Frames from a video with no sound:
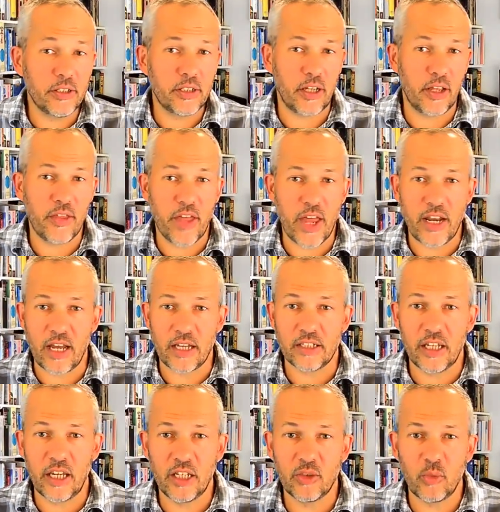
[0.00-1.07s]
and then as
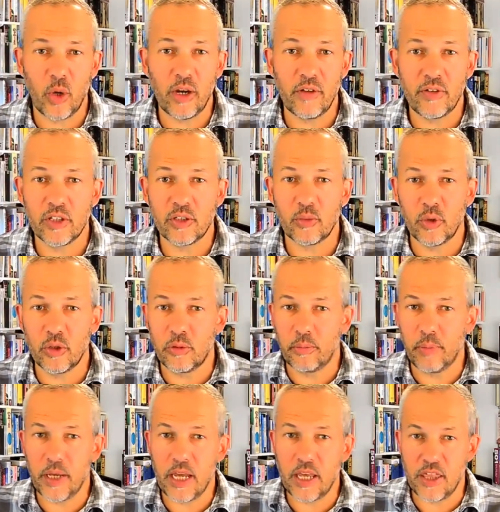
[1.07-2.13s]
kids, one of us would
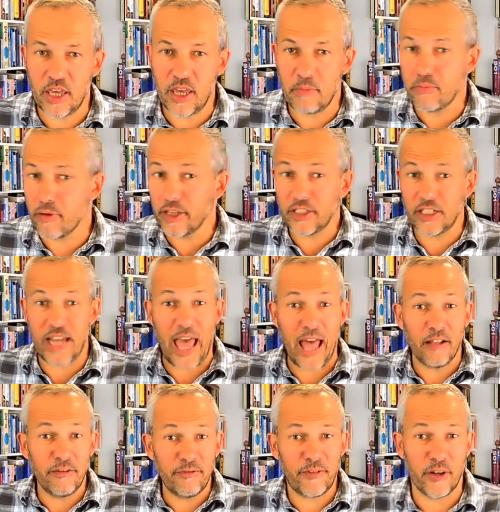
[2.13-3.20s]
be the present
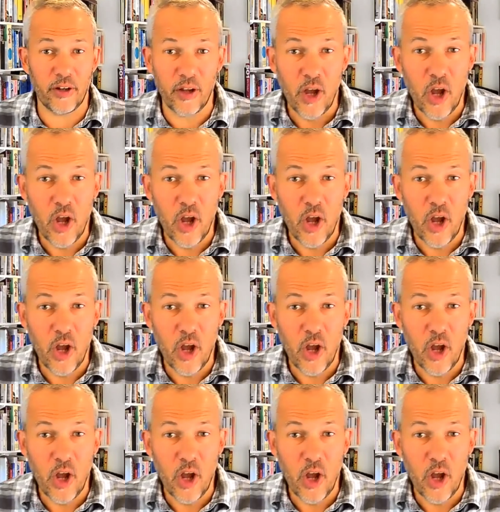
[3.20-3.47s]
elf and